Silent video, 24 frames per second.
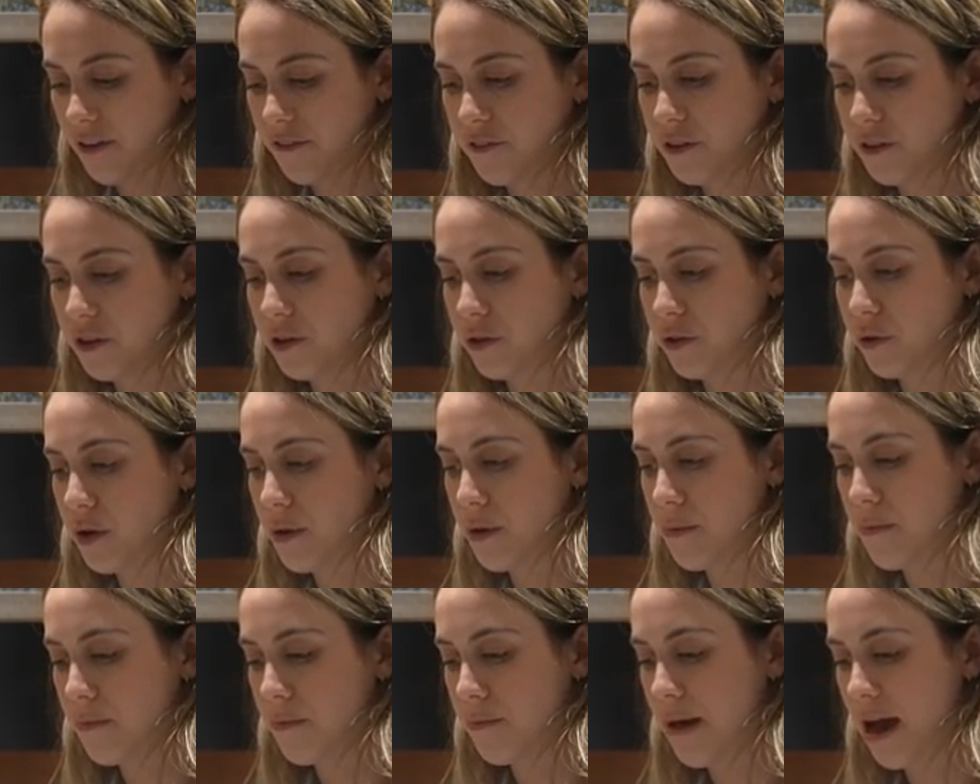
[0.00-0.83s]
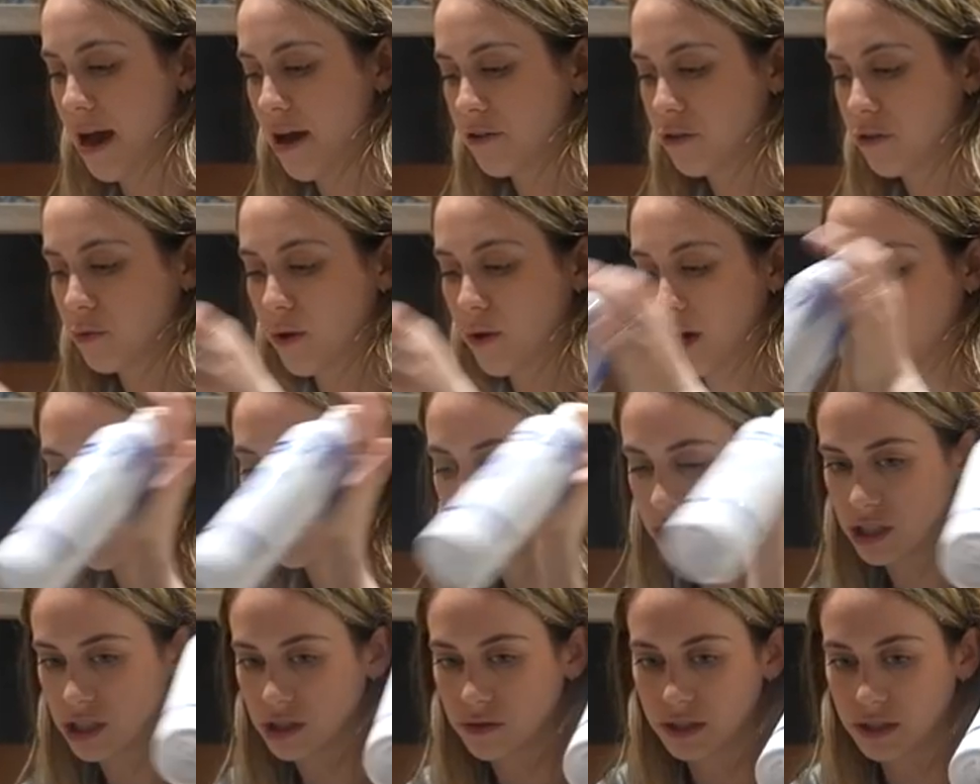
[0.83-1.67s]
a few
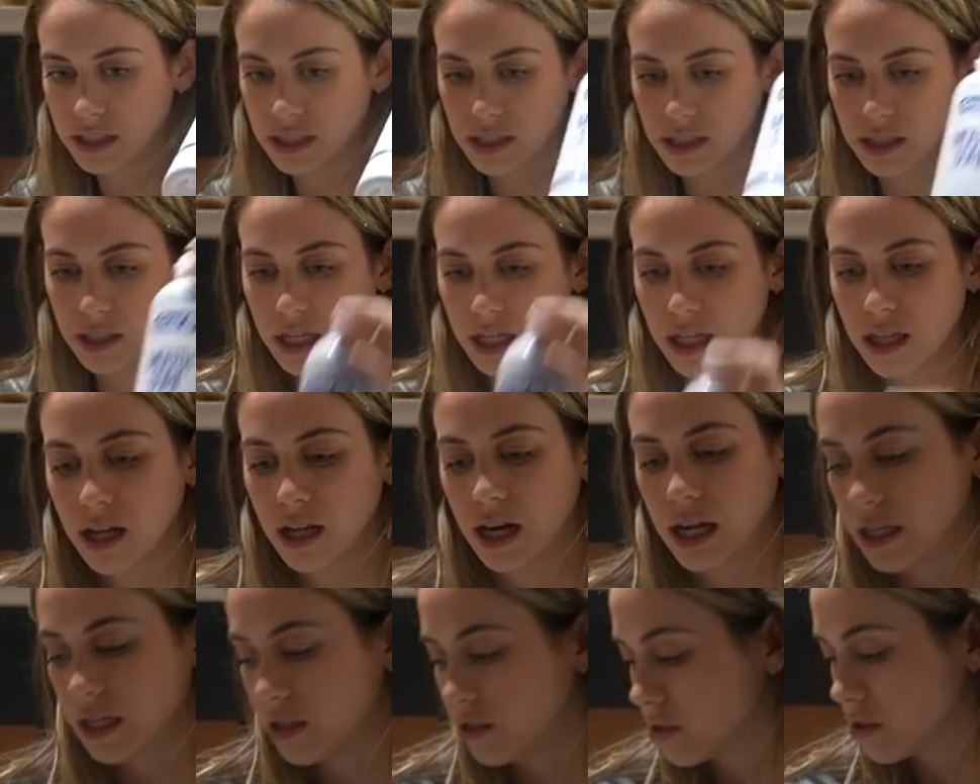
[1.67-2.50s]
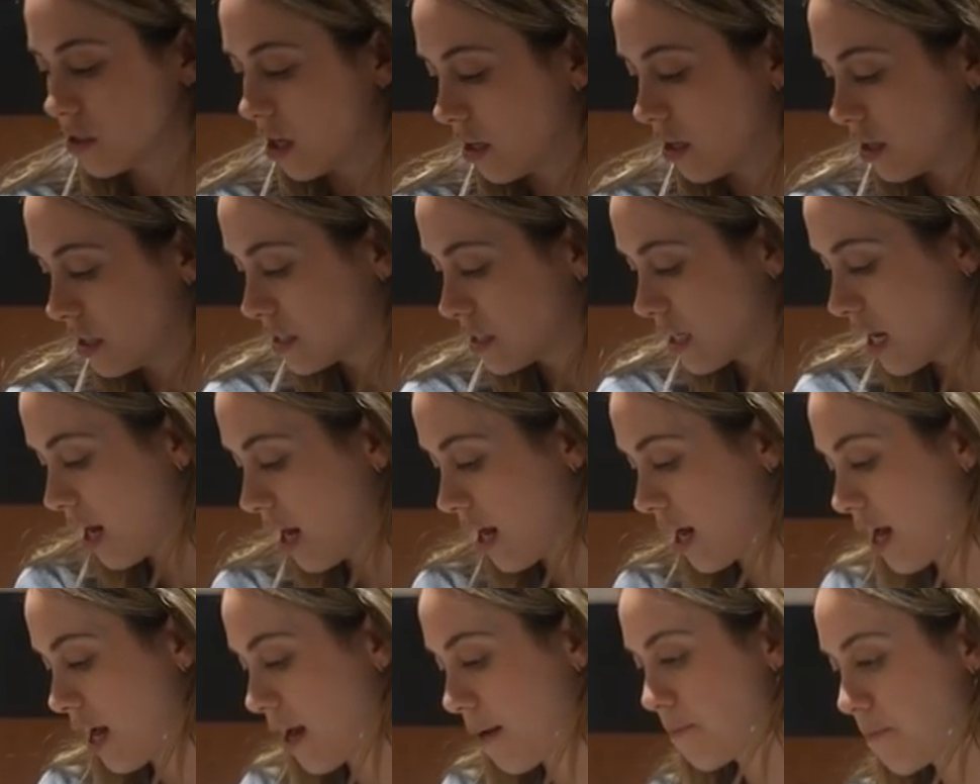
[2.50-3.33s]
mouthwashes recently that I use all the
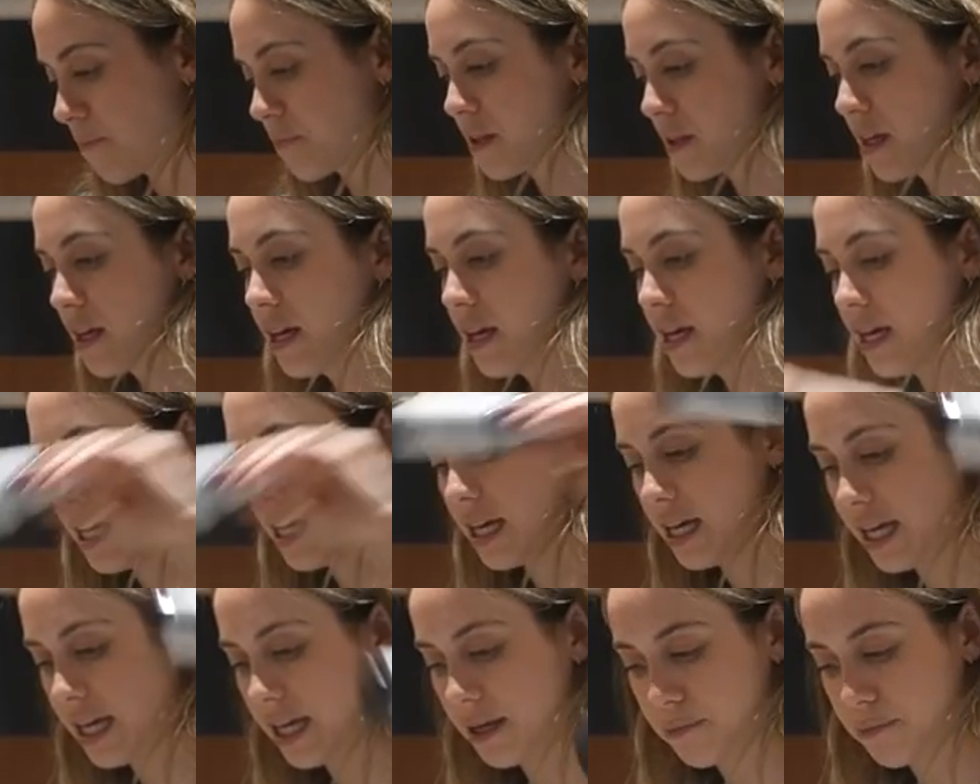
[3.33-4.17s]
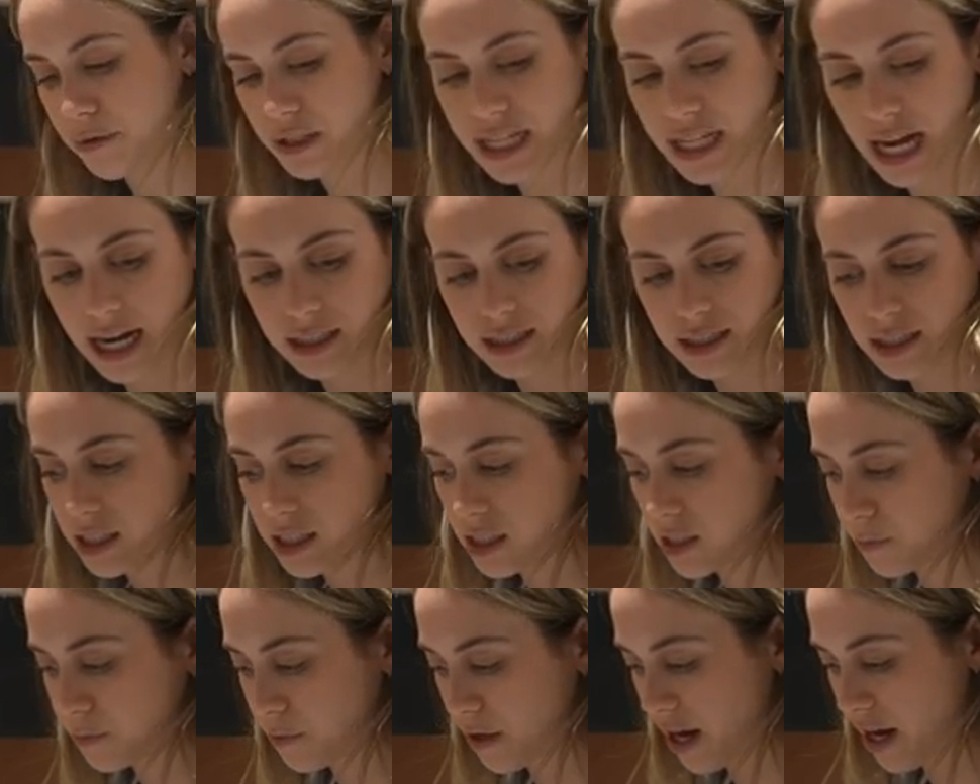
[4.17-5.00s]
time. Heat
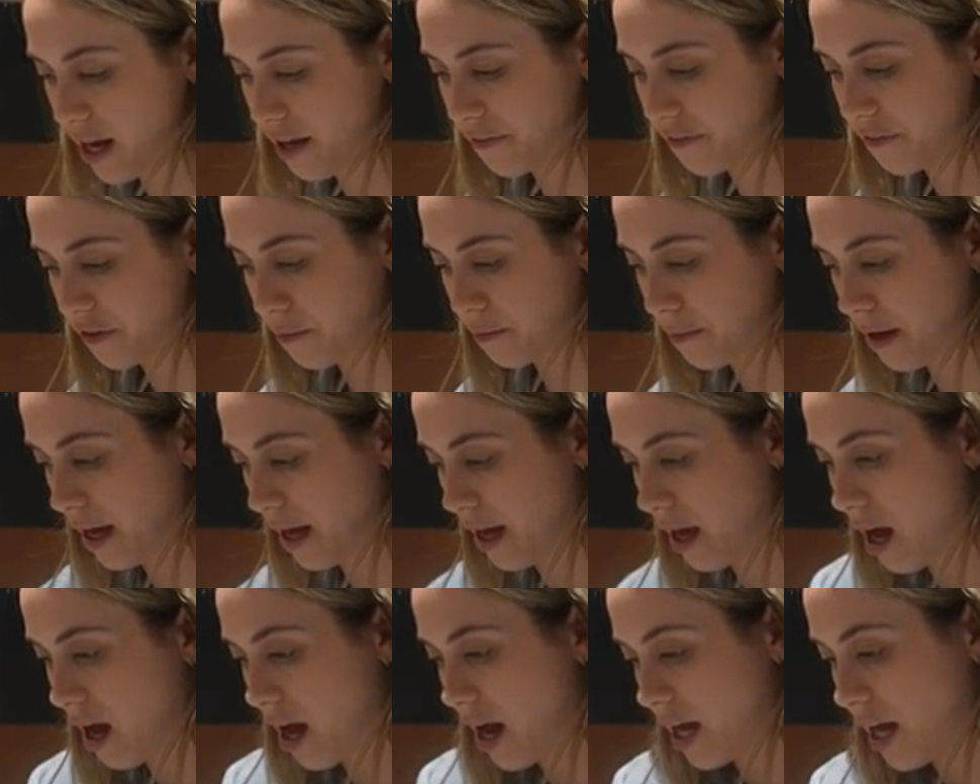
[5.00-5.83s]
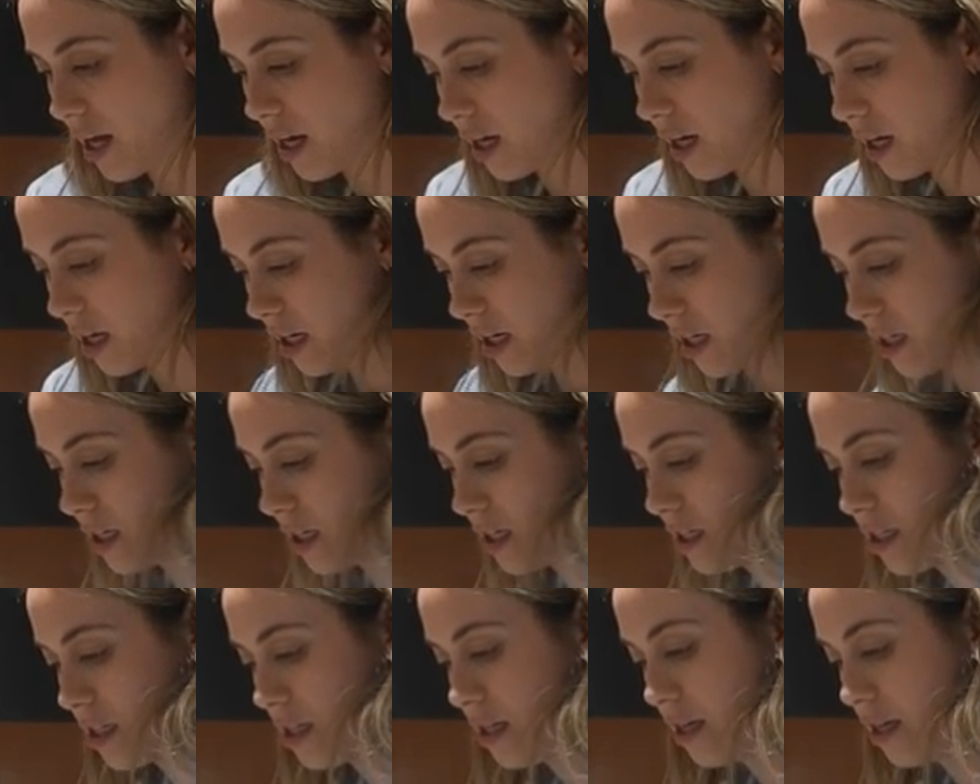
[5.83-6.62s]
protectant spray for my iron,